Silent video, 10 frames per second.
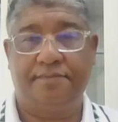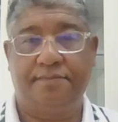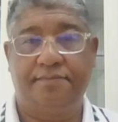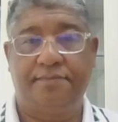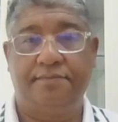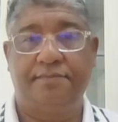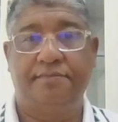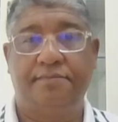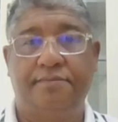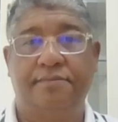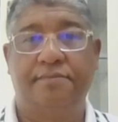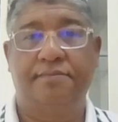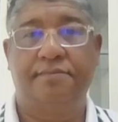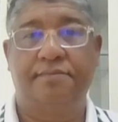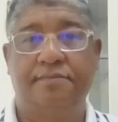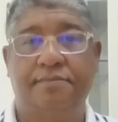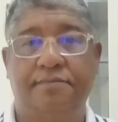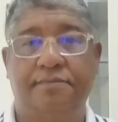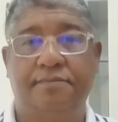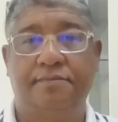
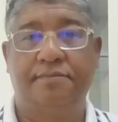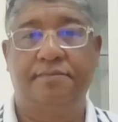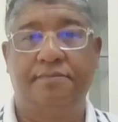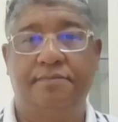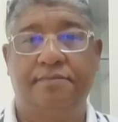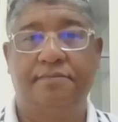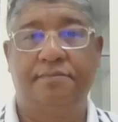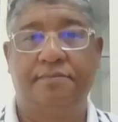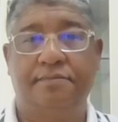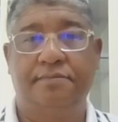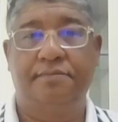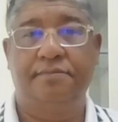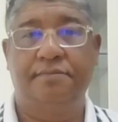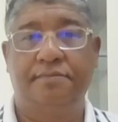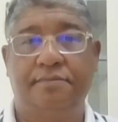This person isn't speaking.